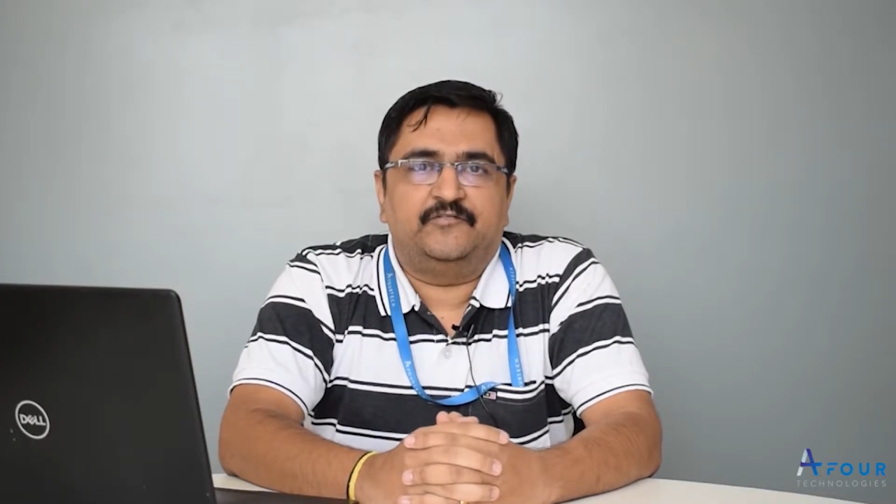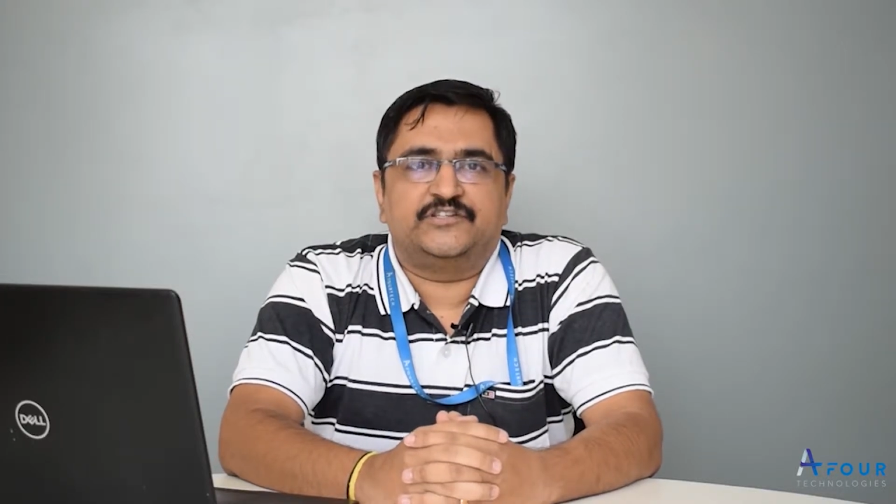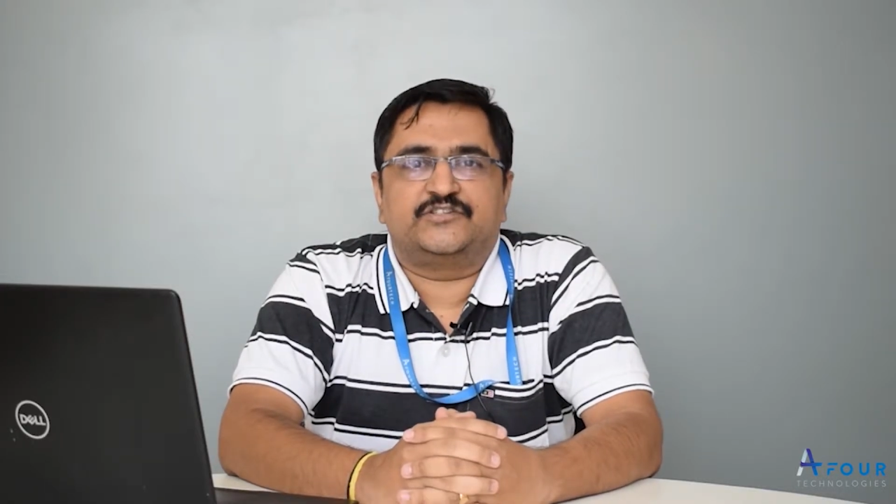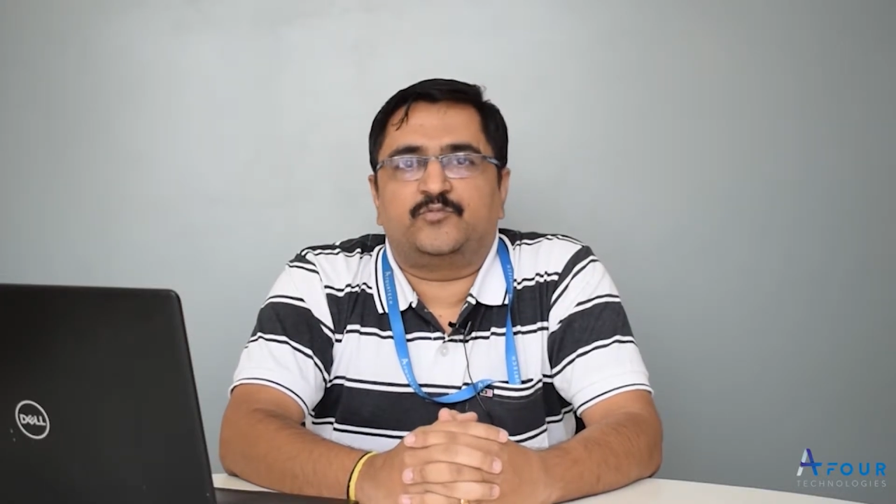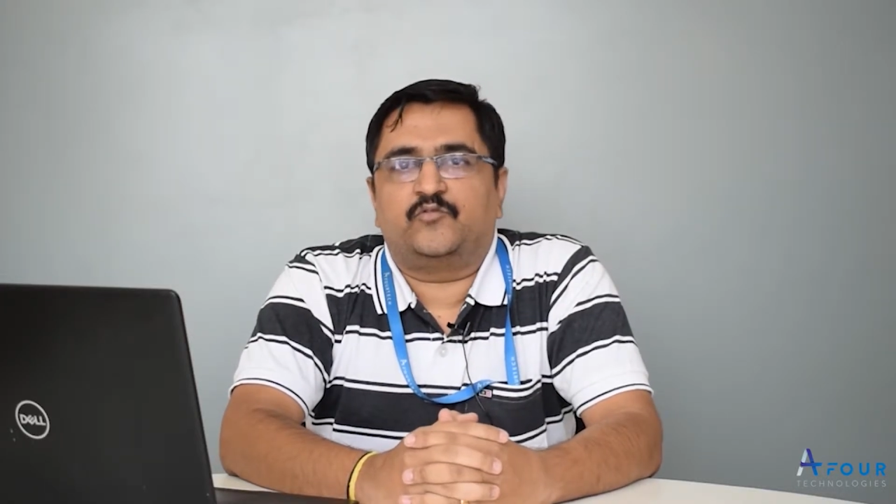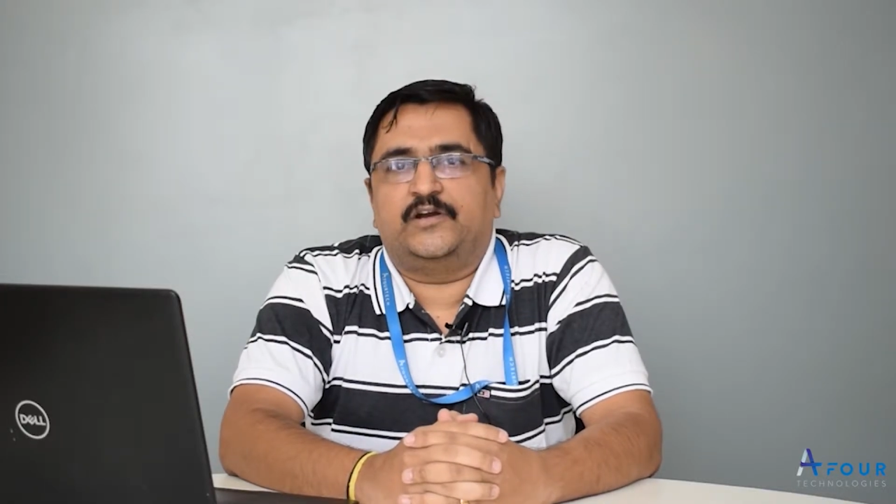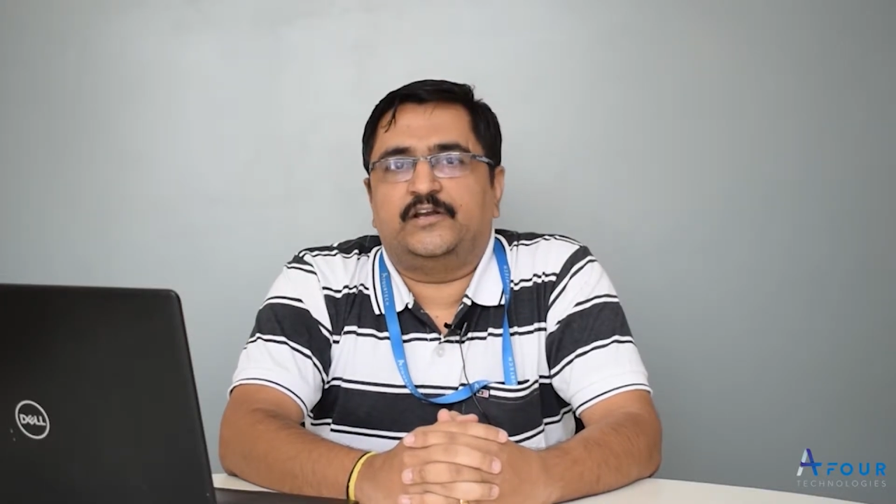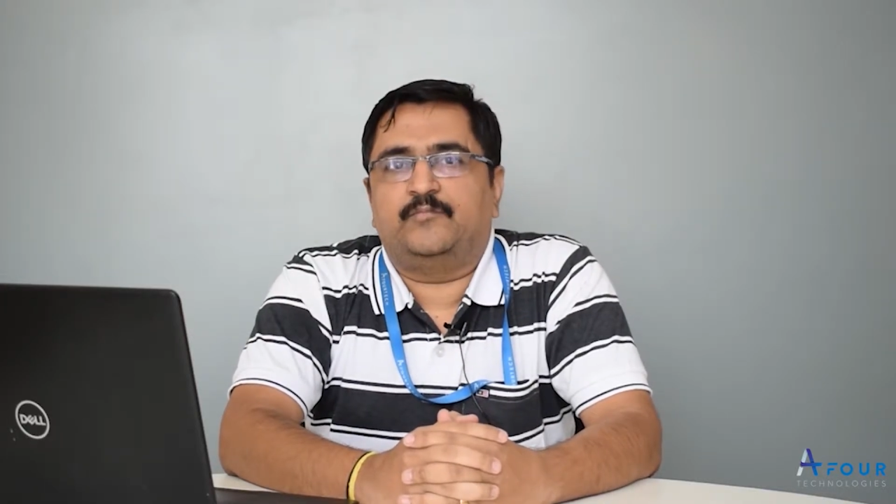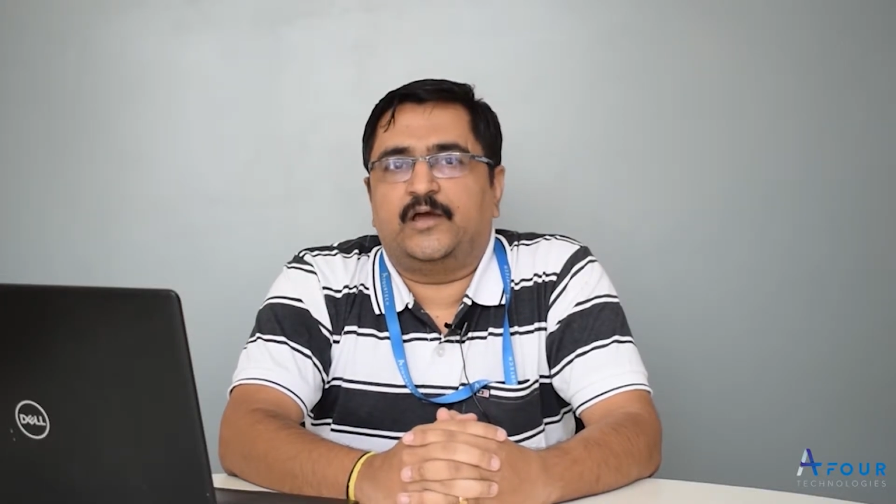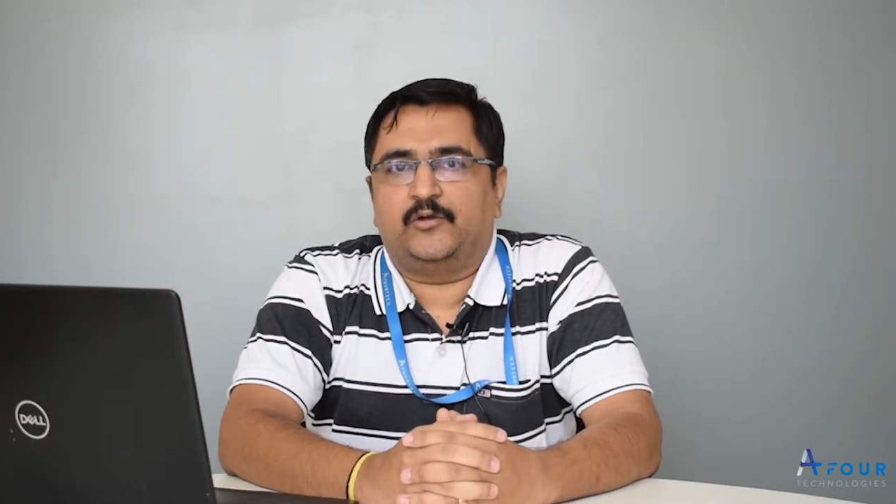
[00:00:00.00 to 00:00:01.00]
which is
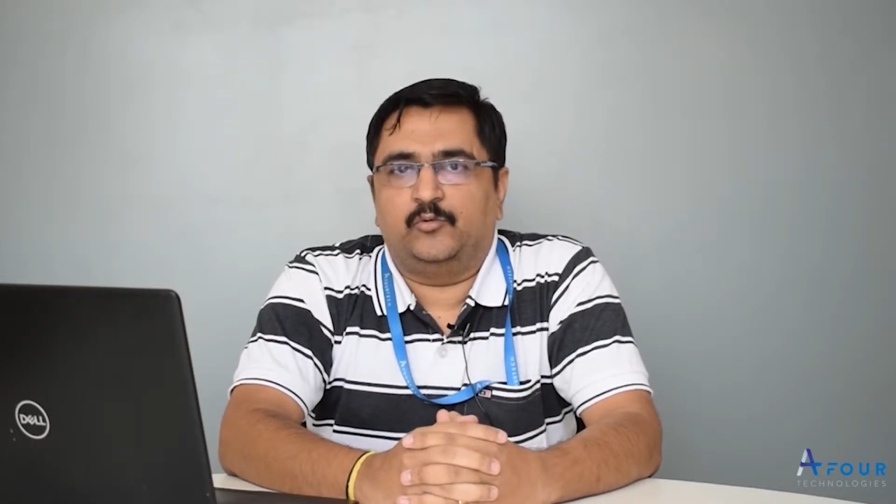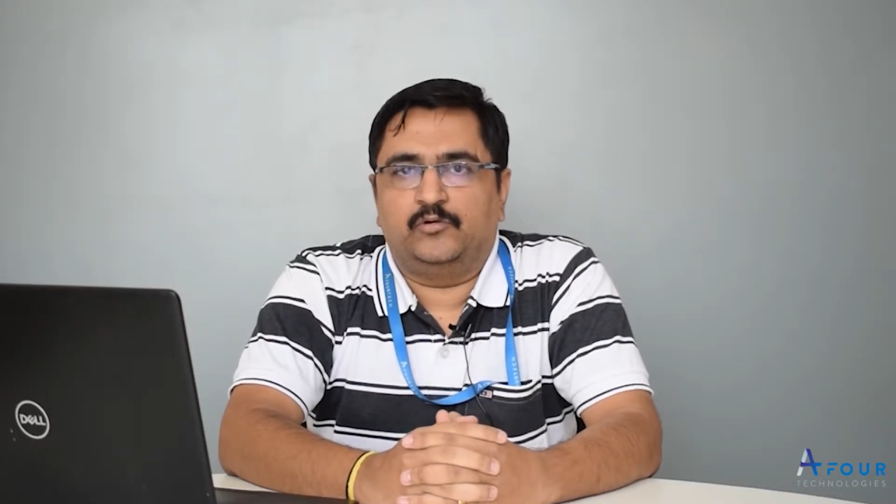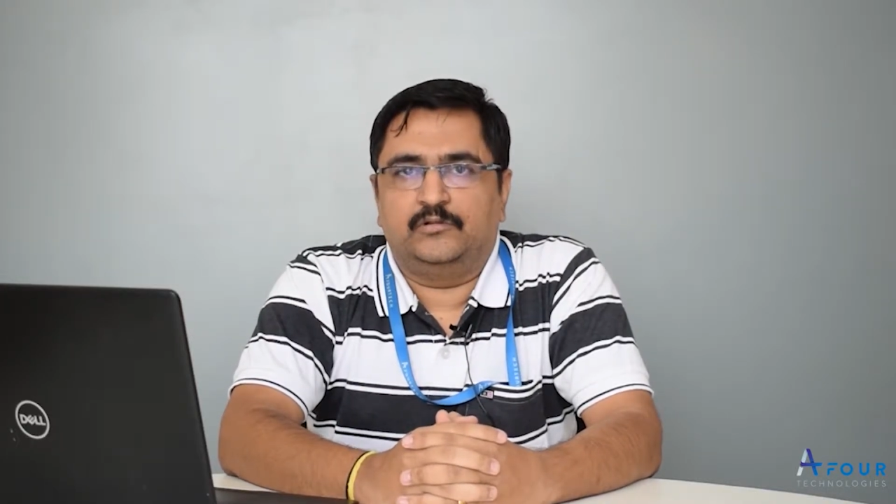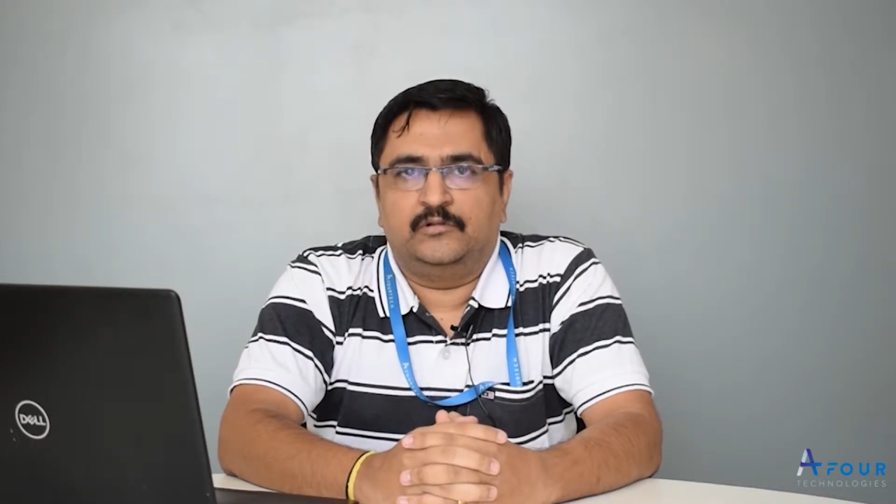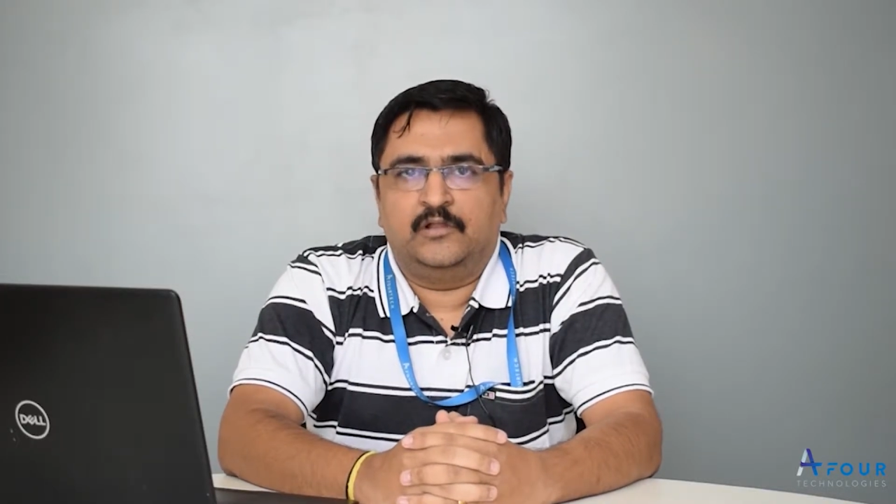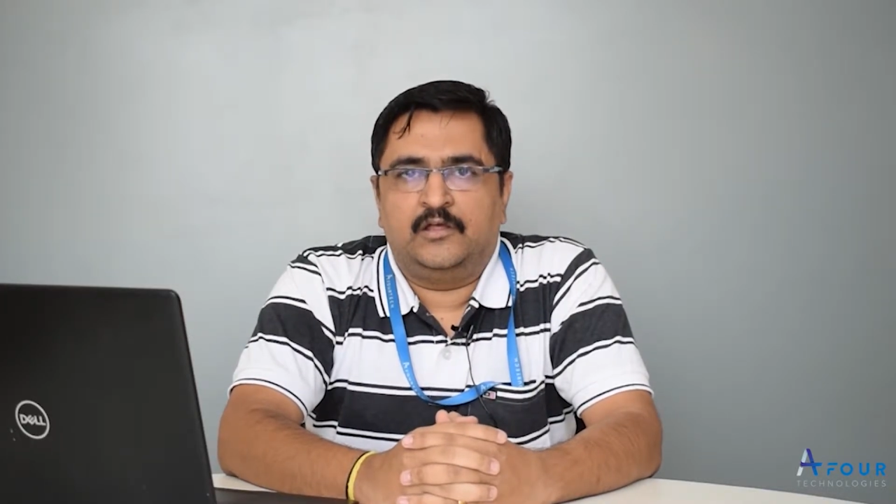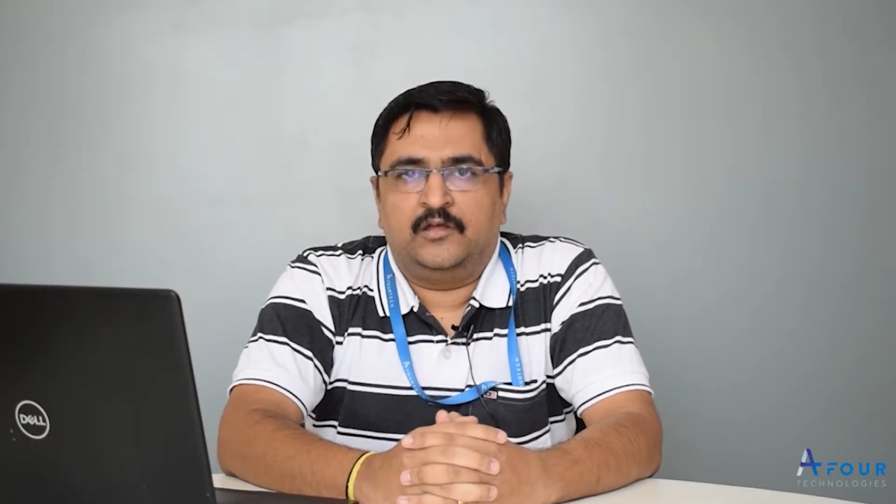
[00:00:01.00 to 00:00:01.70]
provided by Google.